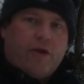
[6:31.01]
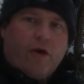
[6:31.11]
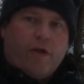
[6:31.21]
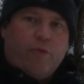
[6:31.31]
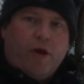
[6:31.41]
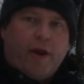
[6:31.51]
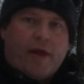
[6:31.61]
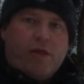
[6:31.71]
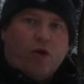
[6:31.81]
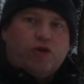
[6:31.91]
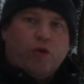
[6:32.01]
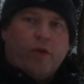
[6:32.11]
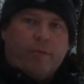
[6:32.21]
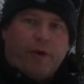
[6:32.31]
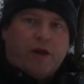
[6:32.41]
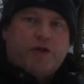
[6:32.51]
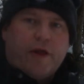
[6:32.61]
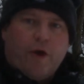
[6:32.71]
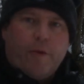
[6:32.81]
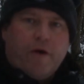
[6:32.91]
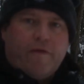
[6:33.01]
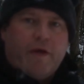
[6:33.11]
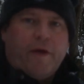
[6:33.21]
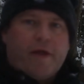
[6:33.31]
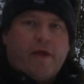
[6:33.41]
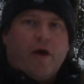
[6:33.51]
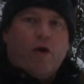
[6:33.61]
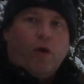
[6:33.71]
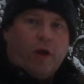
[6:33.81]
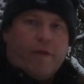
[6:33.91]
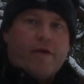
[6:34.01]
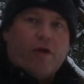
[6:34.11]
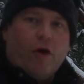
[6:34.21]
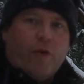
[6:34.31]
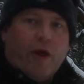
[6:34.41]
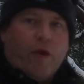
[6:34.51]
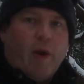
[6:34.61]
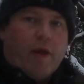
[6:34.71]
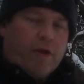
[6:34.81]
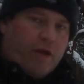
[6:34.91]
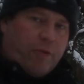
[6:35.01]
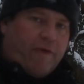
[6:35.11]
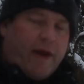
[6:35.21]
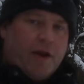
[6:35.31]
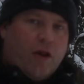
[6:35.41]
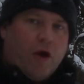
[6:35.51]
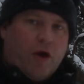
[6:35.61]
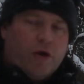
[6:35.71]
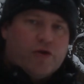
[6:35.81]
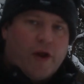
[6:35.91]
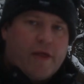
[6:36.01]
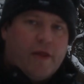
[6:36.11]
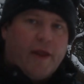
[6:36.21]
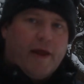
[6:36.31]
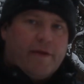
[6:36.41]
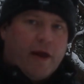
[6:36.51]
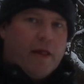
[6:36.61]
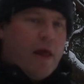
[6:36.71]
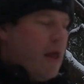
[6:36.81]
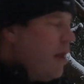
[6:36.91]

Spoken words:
It's got some really nice nodules and branches coming off it, and that's holding the snow really well, so it's providing a lot of contrast and detail.